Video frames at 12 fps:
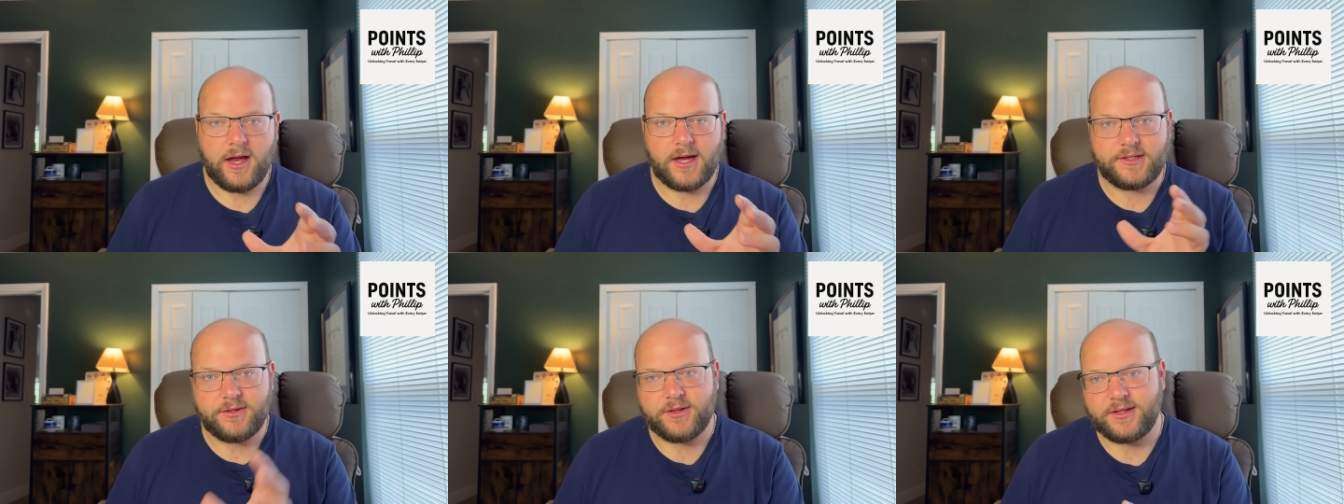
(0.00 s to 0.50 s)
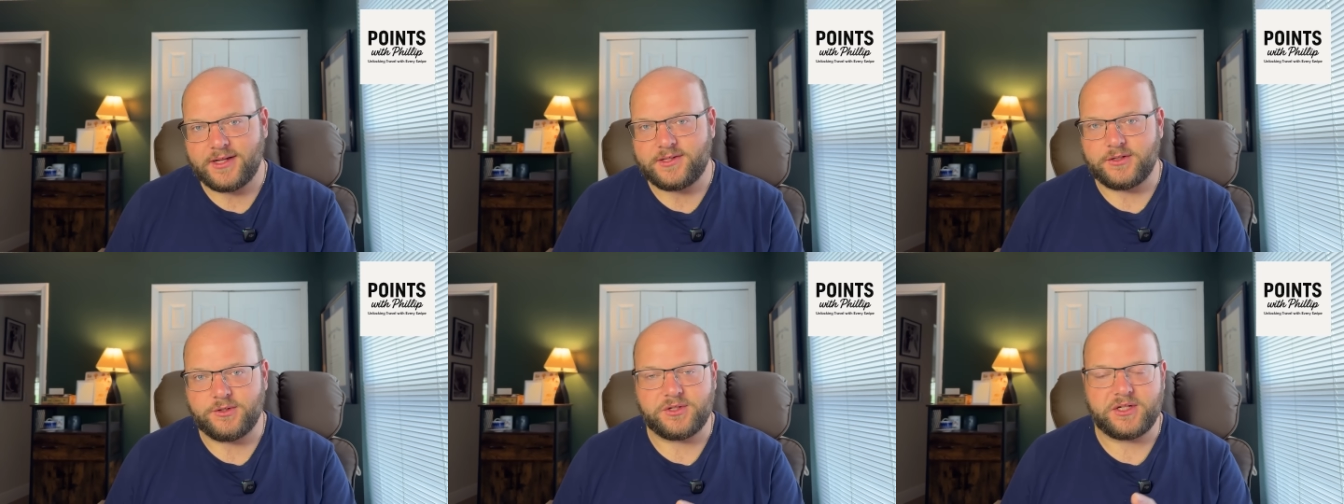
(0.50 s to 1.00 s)
Another thing
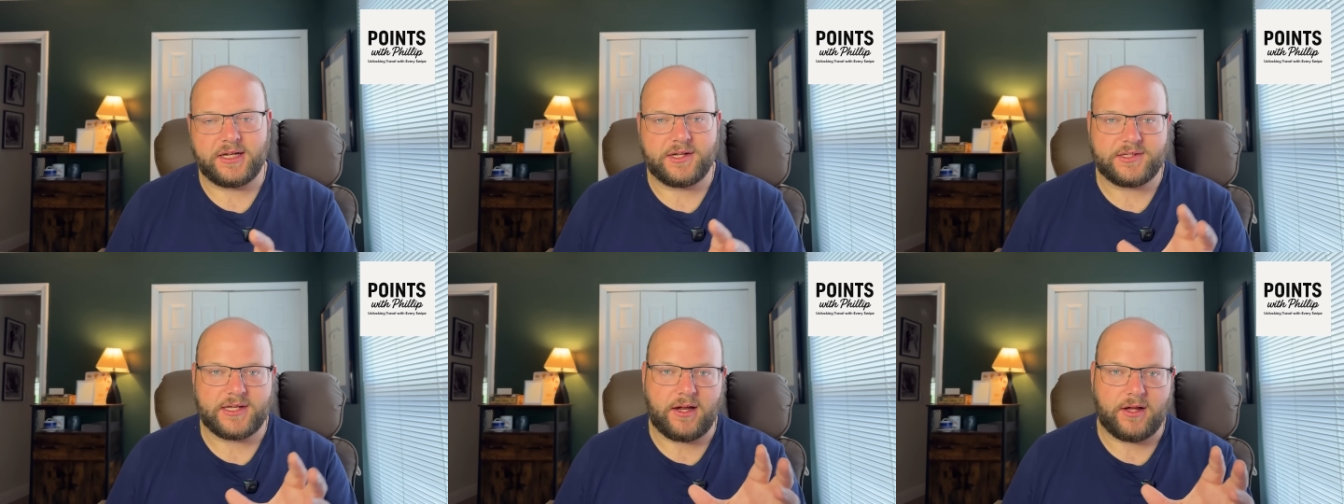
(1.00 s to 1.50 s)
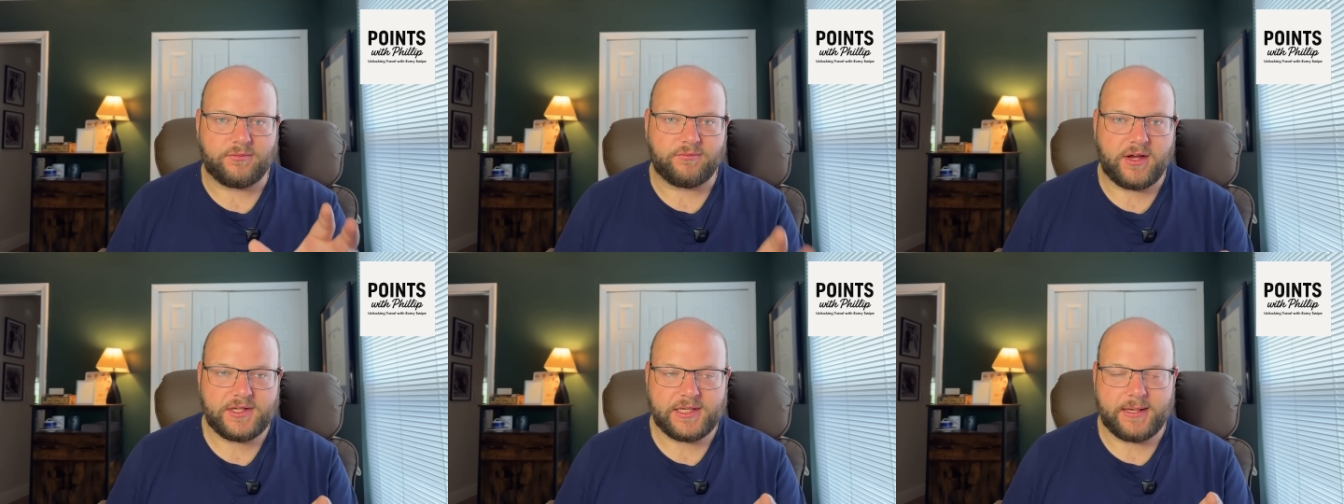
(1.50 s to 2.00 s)
that's interesting is that on
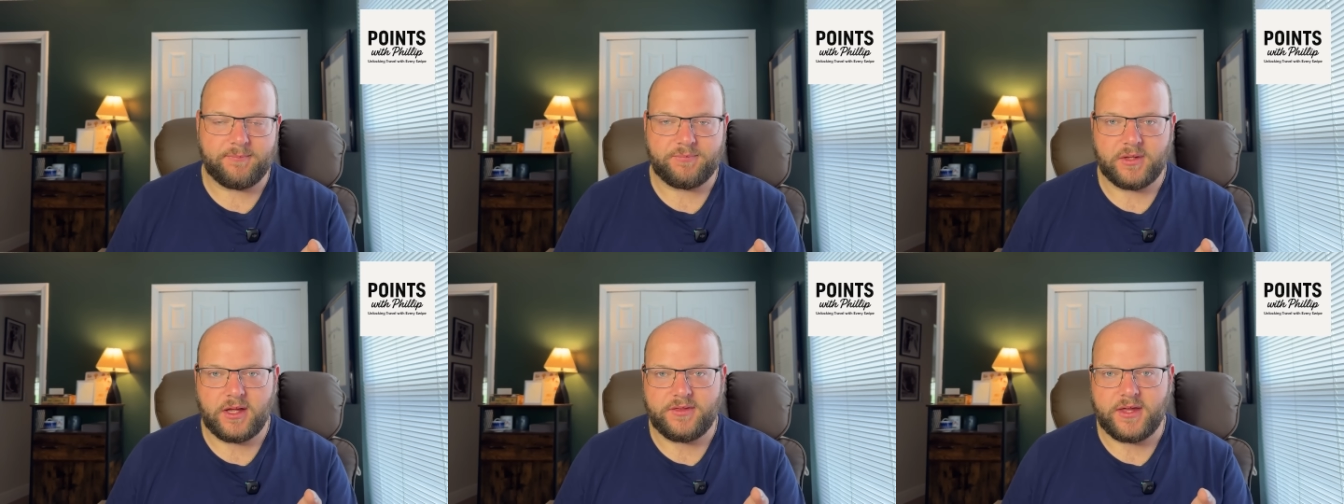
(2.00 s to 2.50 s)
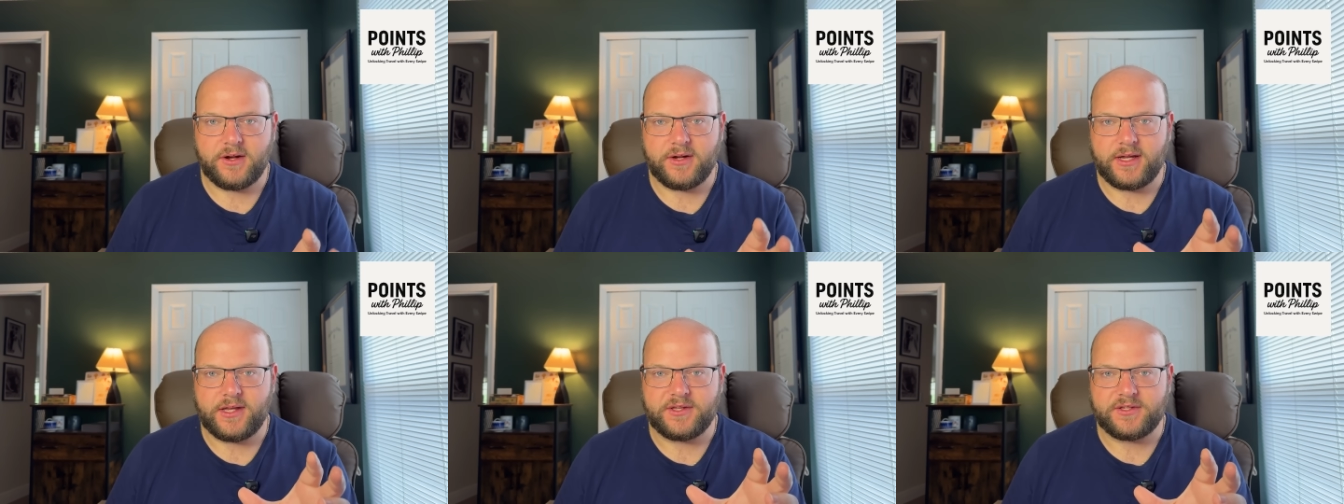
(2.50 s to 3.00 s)
Resi, there
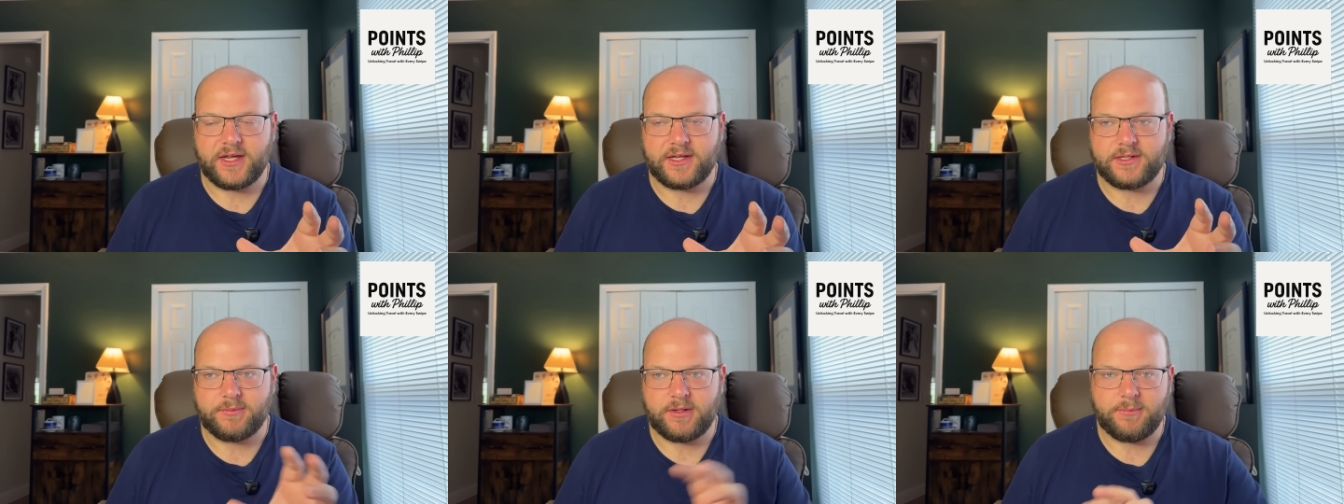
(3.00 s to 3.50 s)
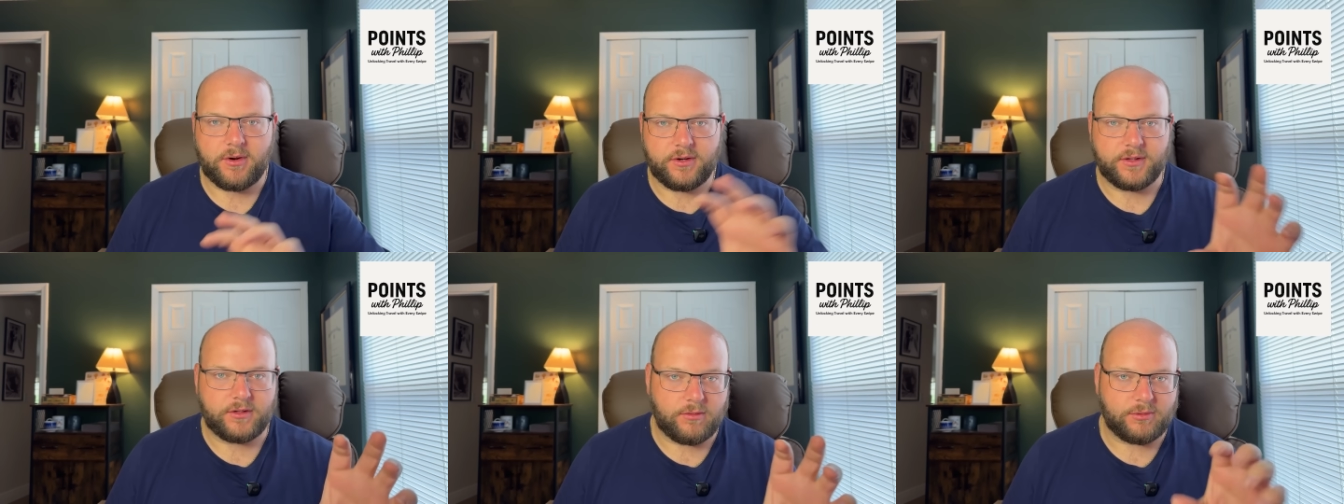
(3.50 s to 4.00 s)
is something part
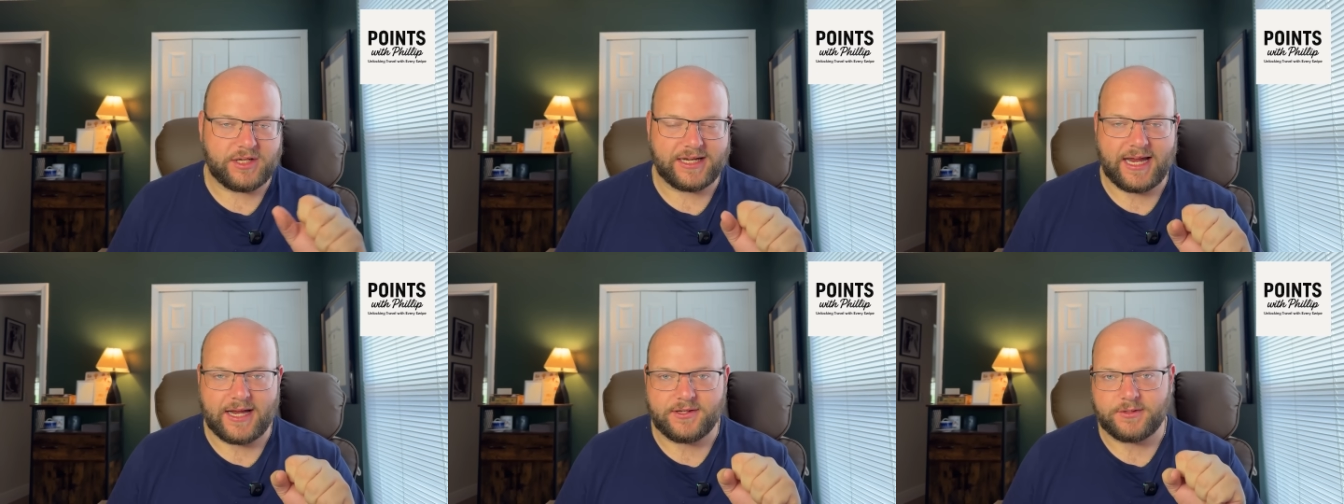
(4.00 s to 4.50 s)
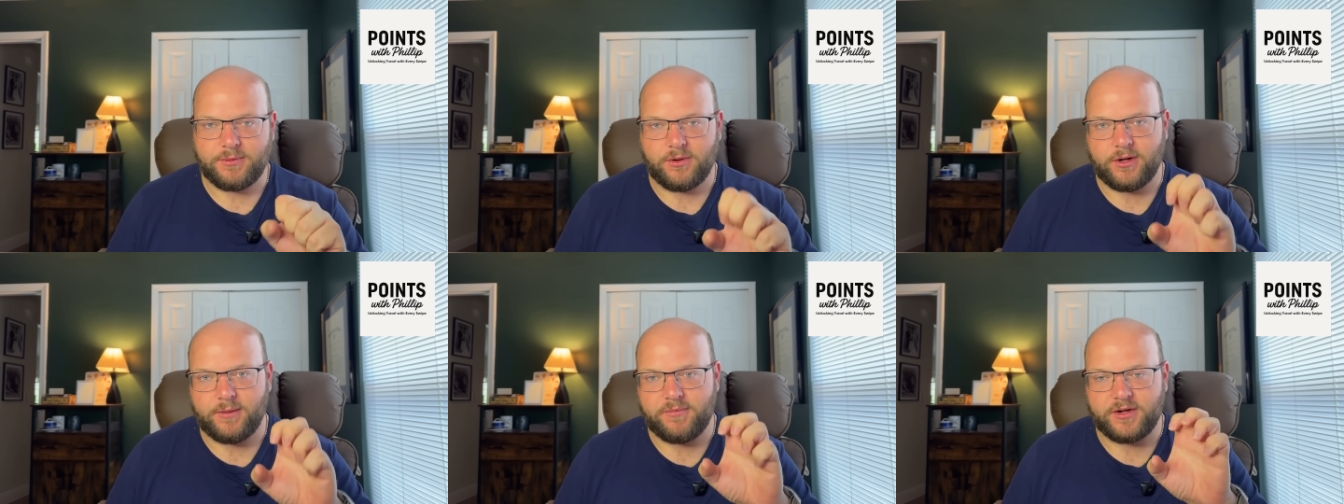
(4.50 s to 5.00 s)
of the Global Dining Access program.